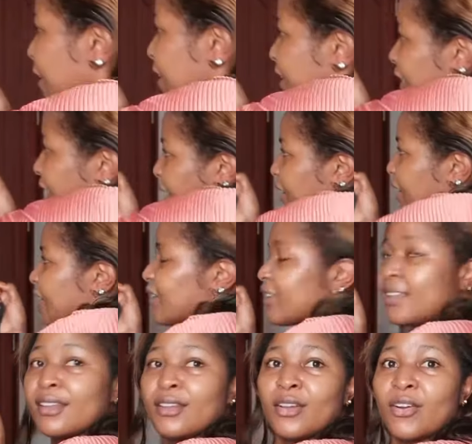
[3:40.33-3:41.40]
one here
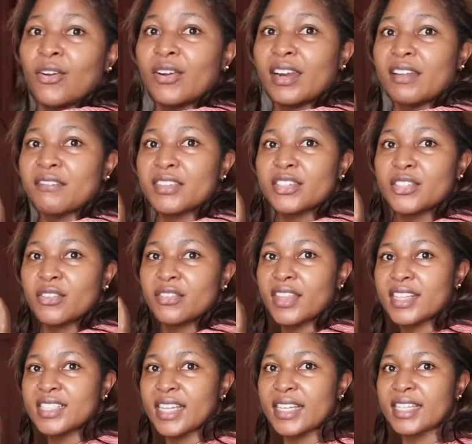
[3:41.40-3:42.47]
on a video
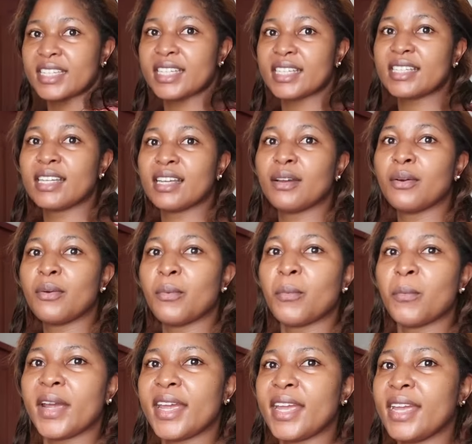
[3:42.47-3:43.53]
that I did
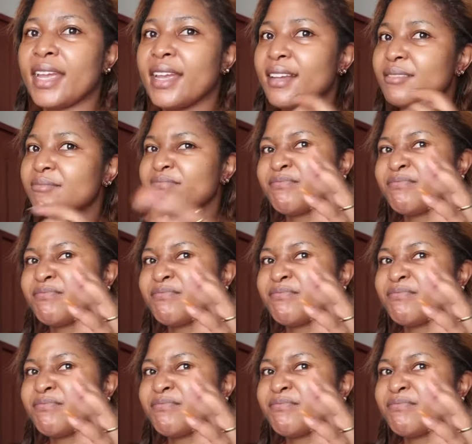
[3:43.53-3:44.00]
way